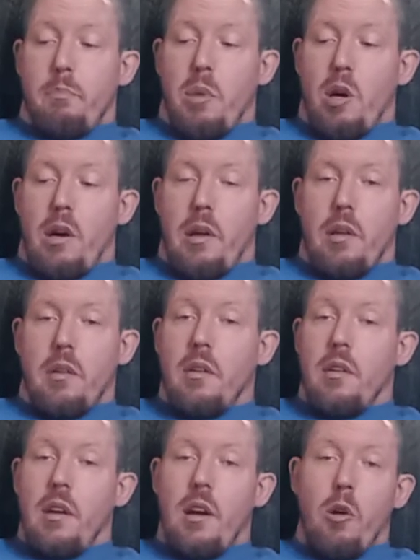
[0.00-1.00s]
But,
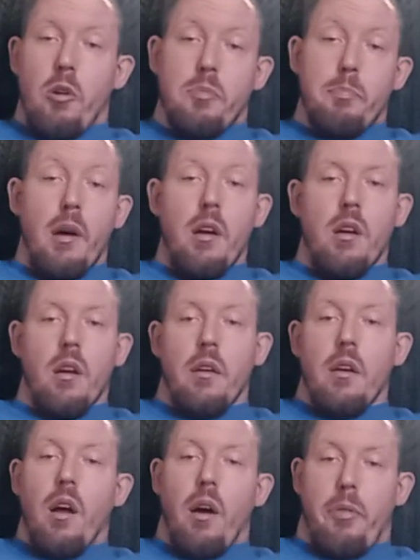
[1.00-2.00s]
you know, it's better
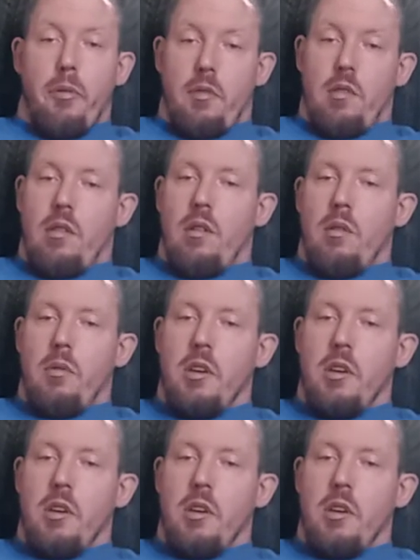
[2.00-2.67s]
than nothing, you know.